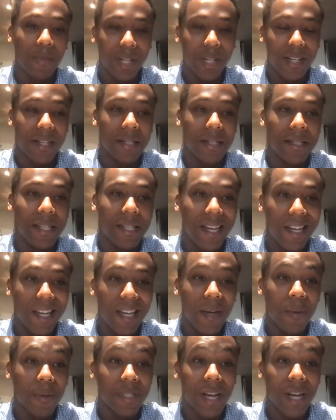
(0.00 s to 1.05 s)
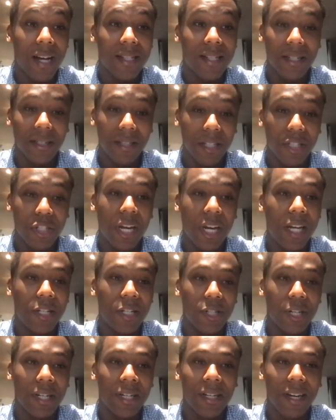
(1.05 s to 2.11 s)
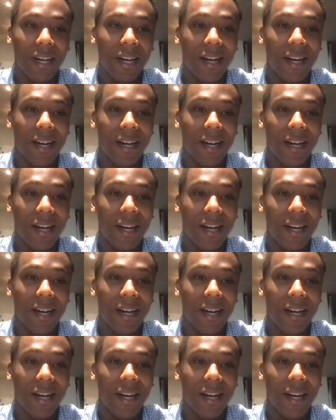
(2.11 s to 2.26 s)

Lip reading: because it was constantly changing.